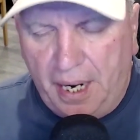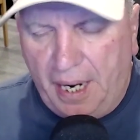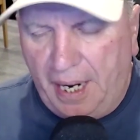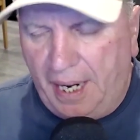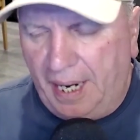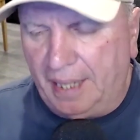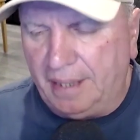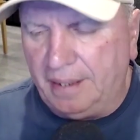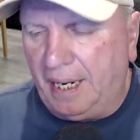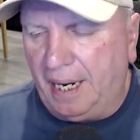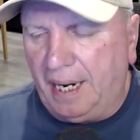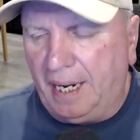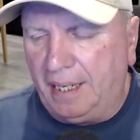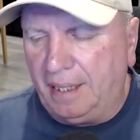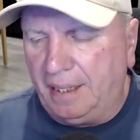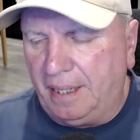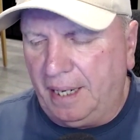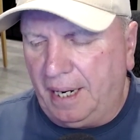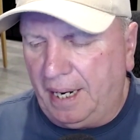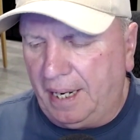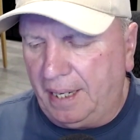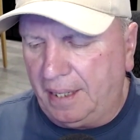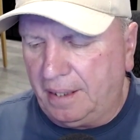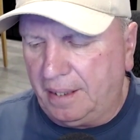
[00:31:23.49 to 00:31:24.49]
and and
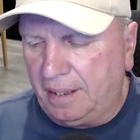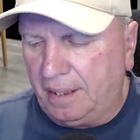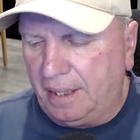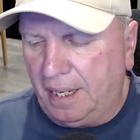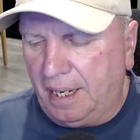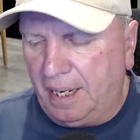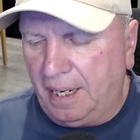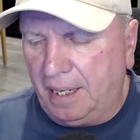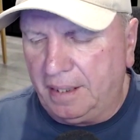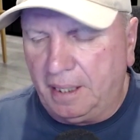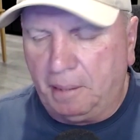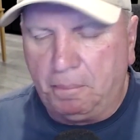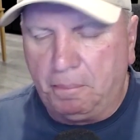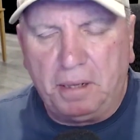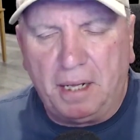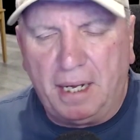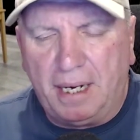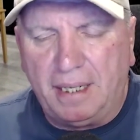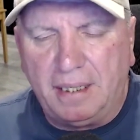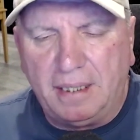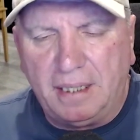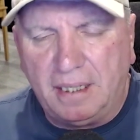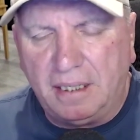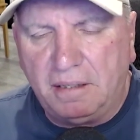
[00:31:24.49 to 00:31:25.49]
and uh, they
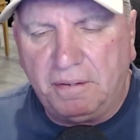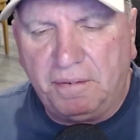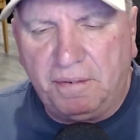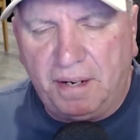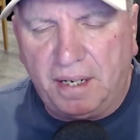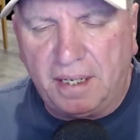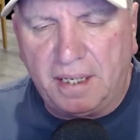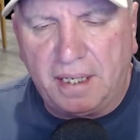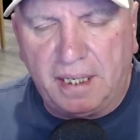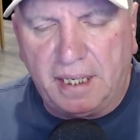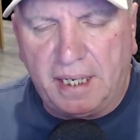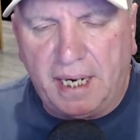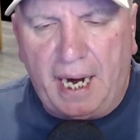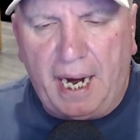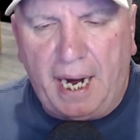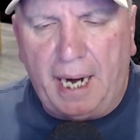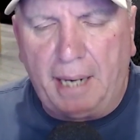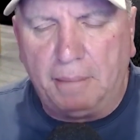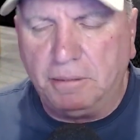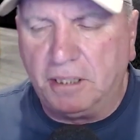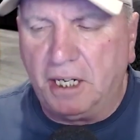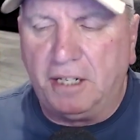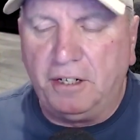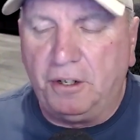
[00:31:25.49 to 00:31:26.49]
play these fucking
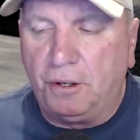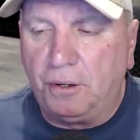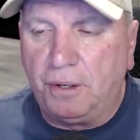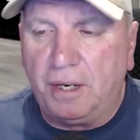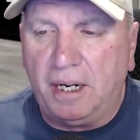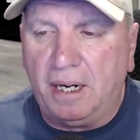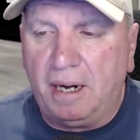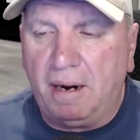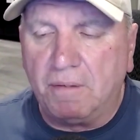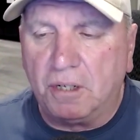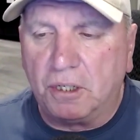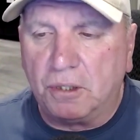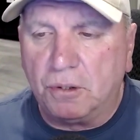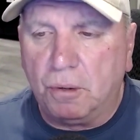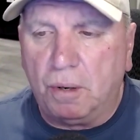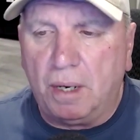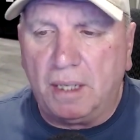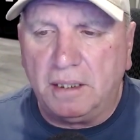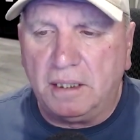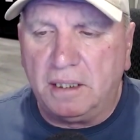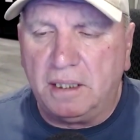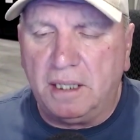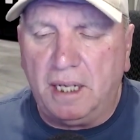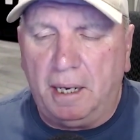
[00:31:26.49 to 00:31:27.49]
games, and you can never
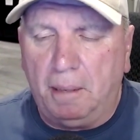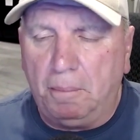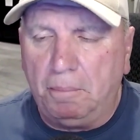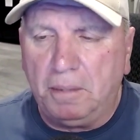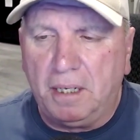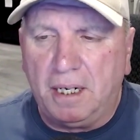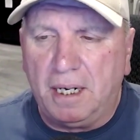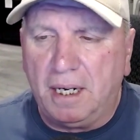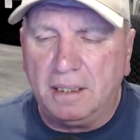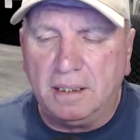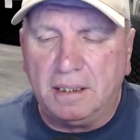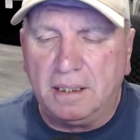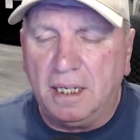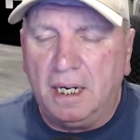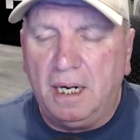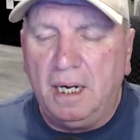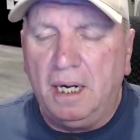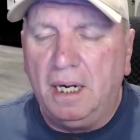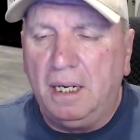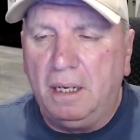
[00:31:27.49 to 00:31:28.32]
trust them because